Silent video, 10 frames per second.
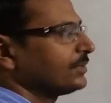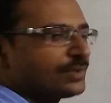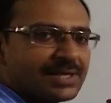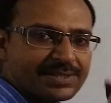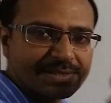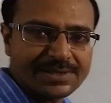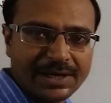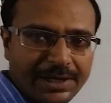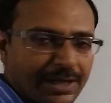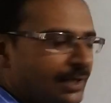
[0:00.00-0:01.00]
3 6 is
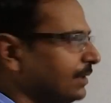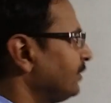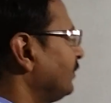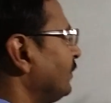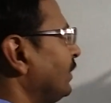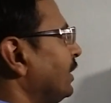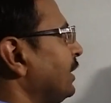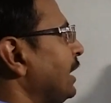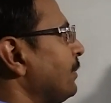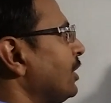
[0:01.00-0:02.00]
18,
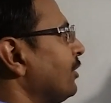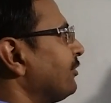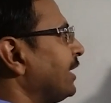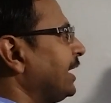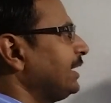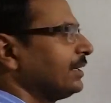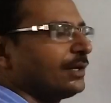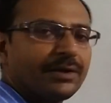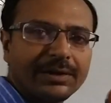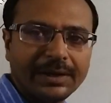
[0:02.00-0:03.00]
table of 9,
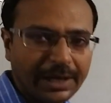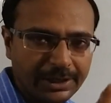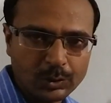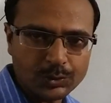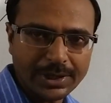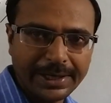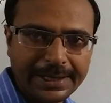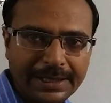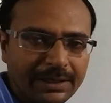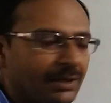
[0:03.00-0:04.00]
9 2 is
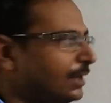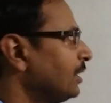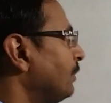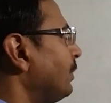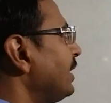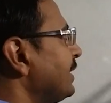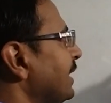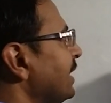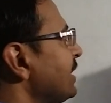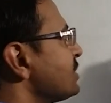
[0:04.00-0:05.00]
18, but
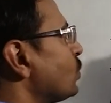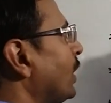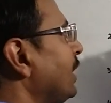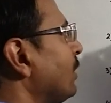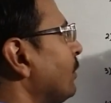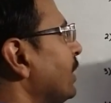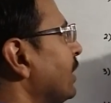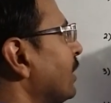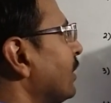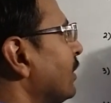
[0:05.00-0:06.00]
there is one
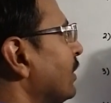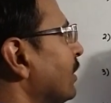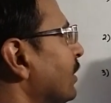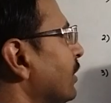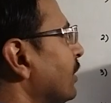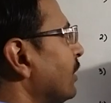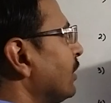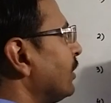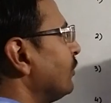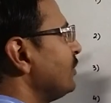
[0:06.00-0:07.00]
number
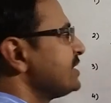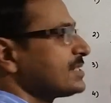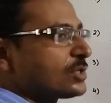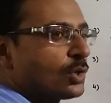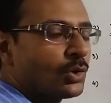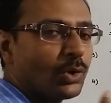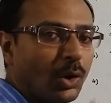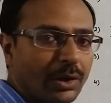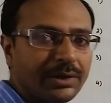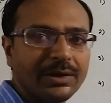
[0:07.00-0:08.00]
which is
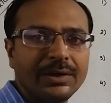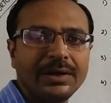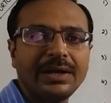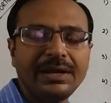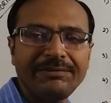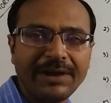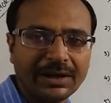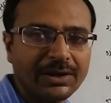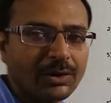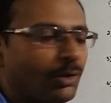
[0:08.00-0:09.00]
not a
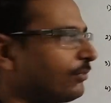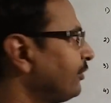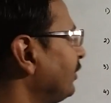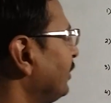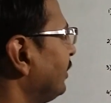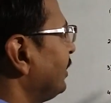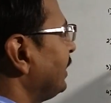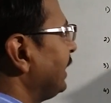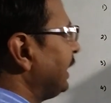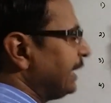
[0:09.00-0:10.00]
factor of
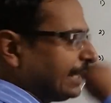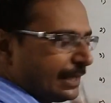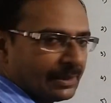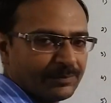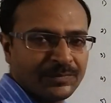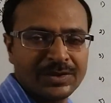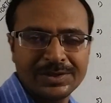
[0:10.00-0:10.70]
18.